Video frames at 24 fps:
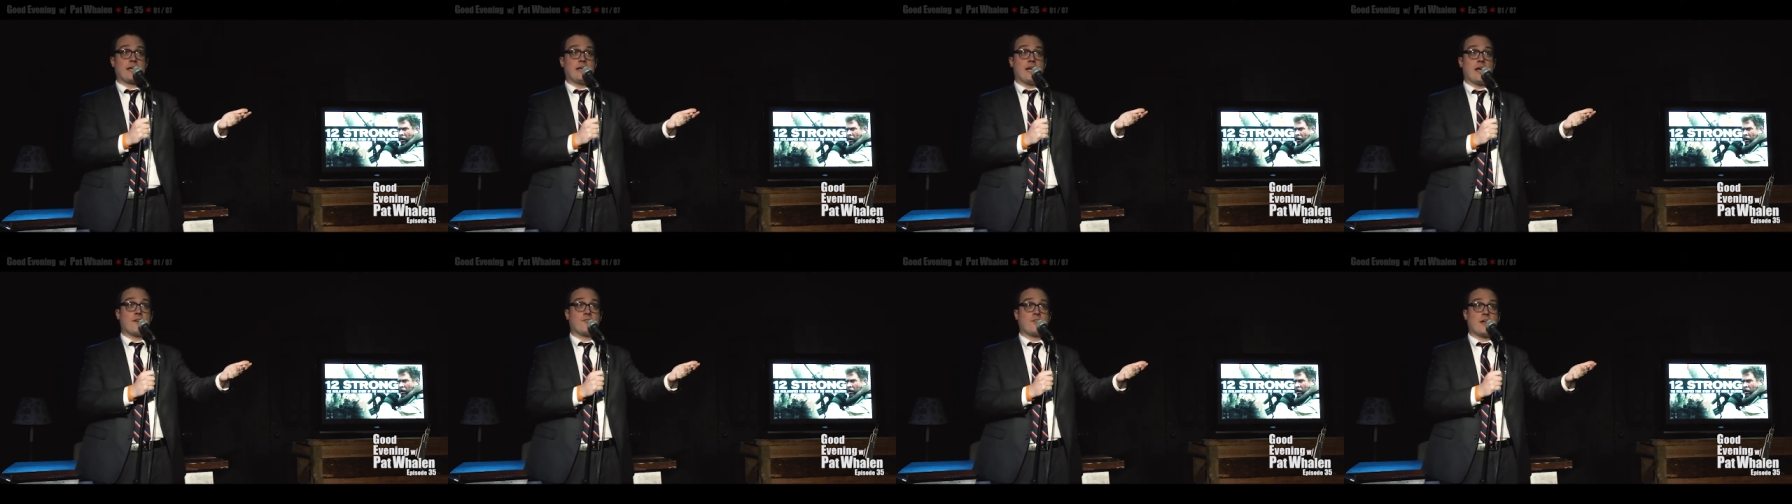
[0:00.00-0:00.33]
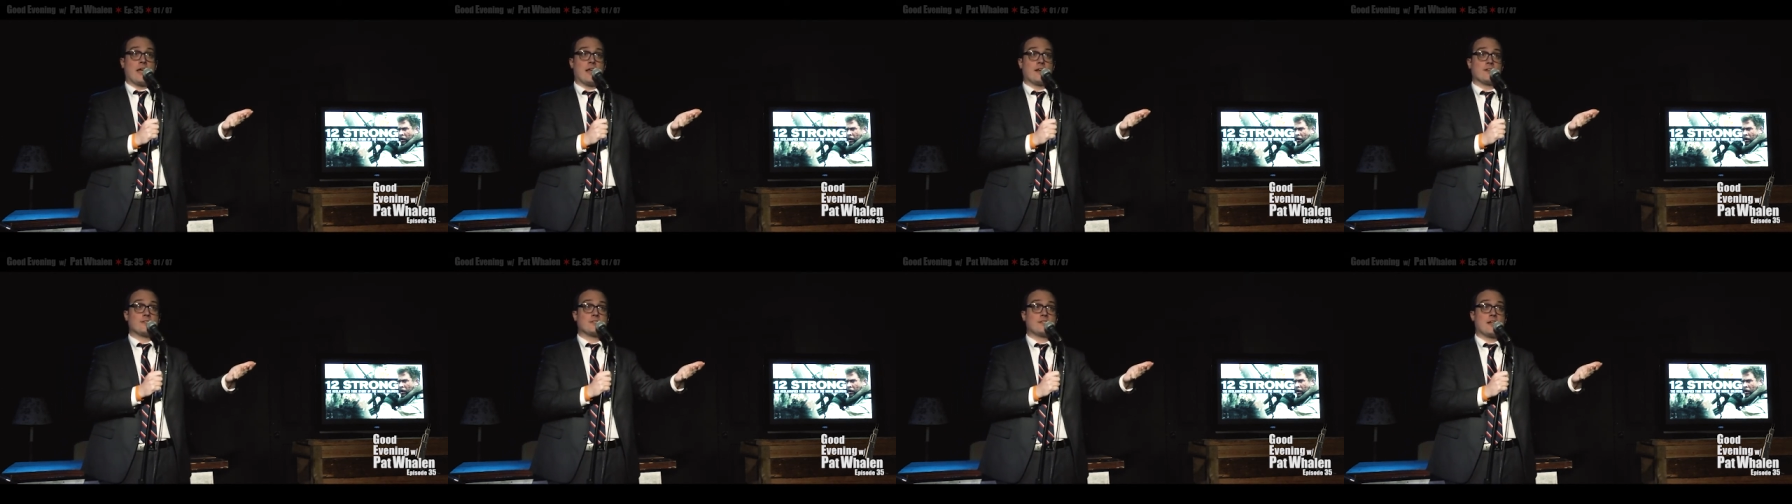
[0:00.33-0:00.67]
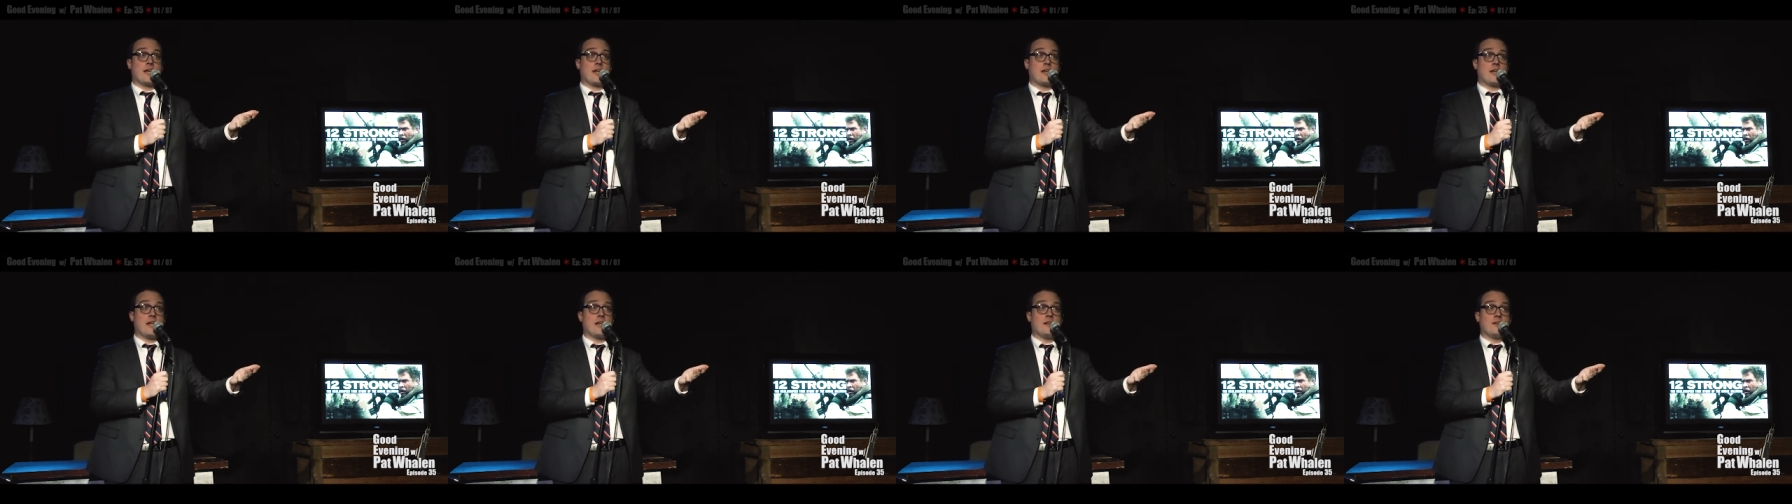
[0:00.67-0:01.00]
in
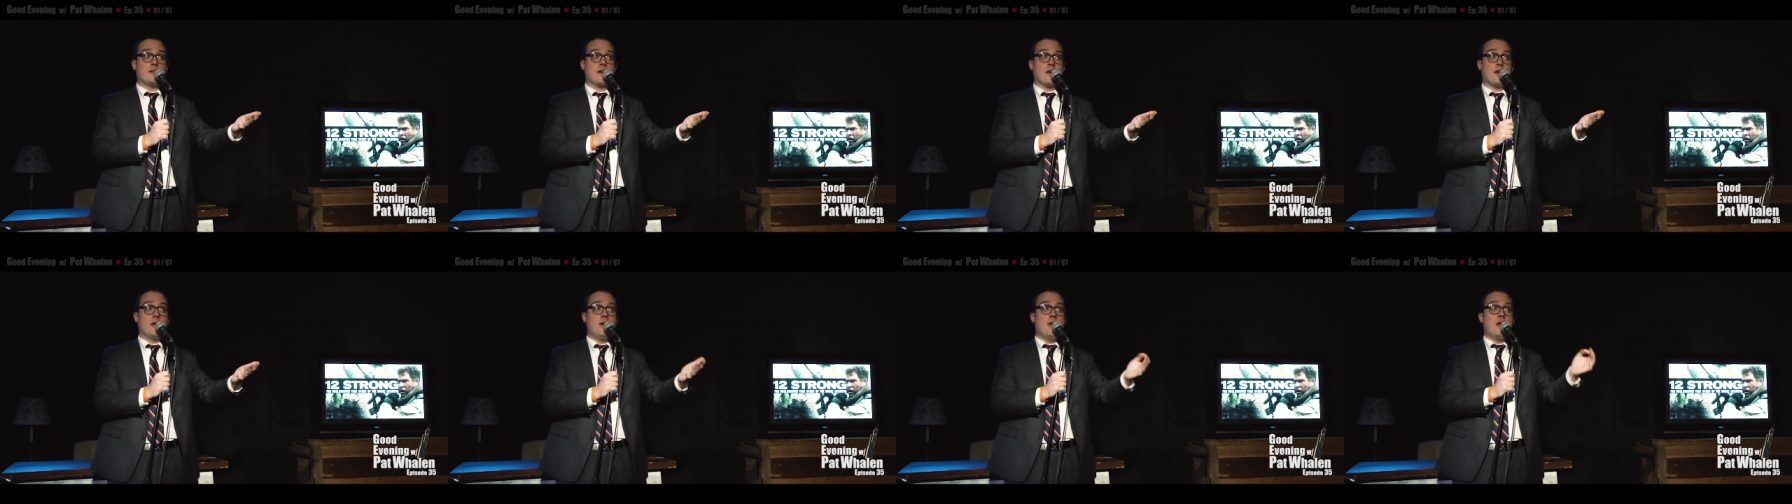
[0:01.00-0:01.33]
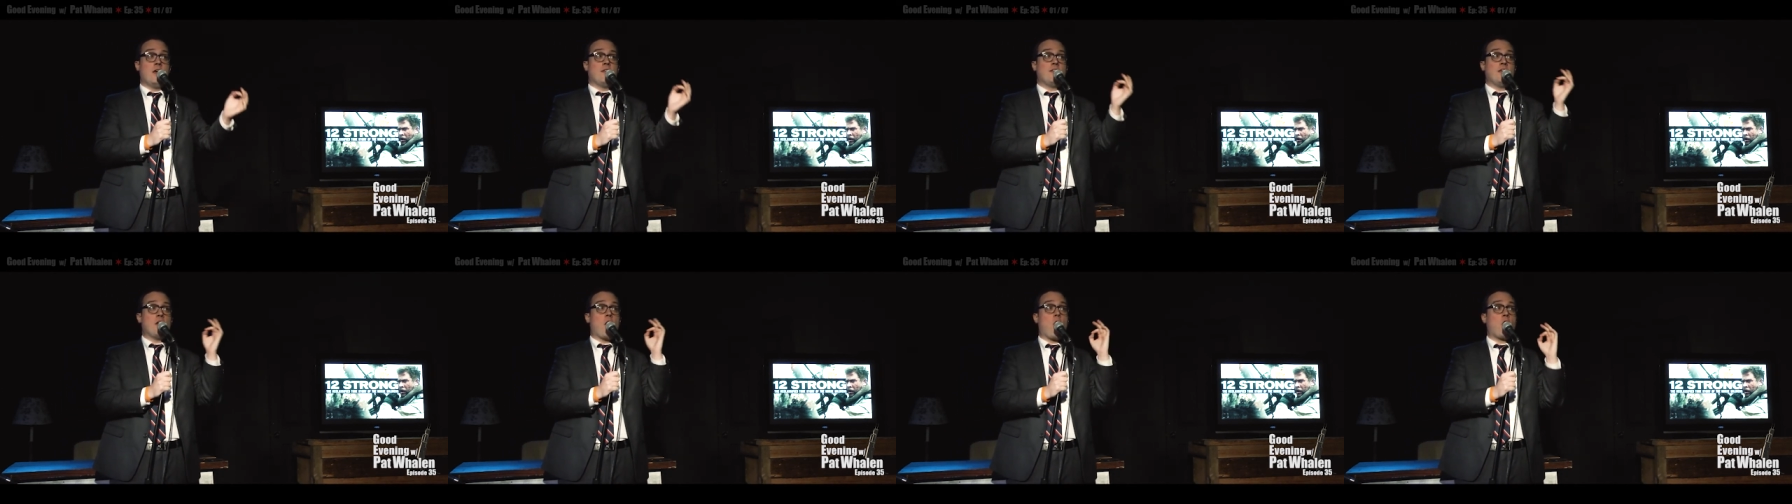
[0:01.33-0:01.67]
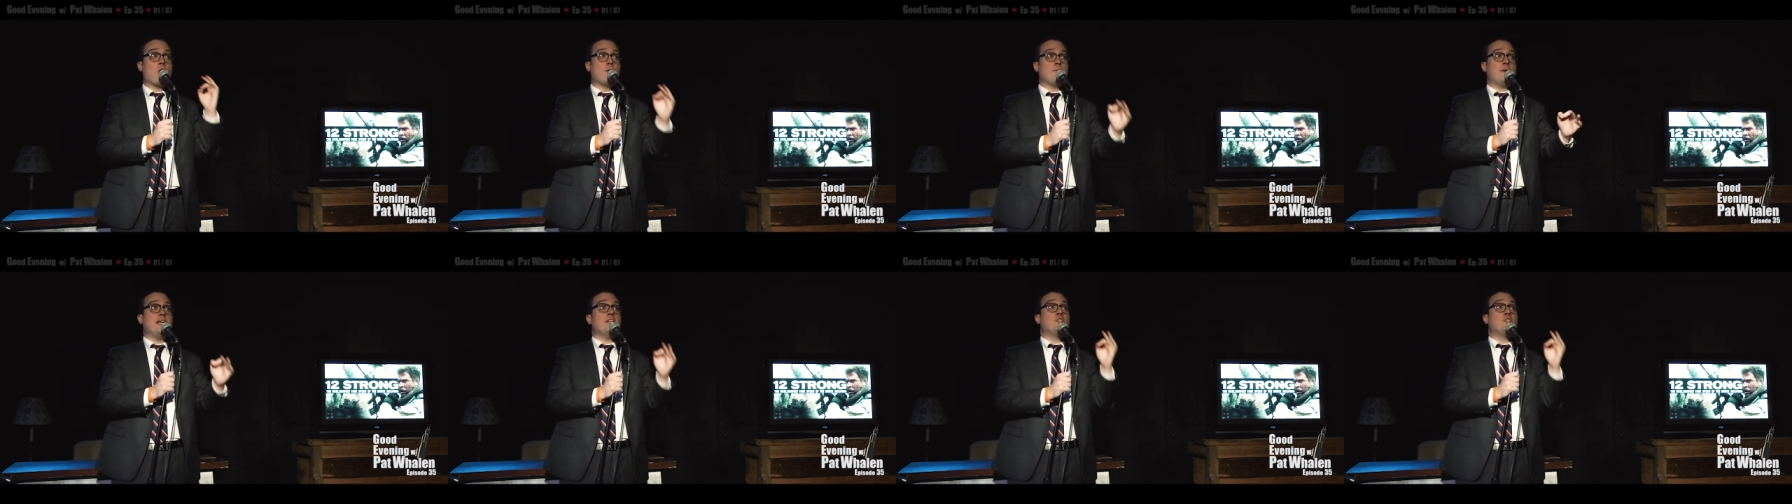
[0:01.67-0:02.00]
Afghanistan. And the Army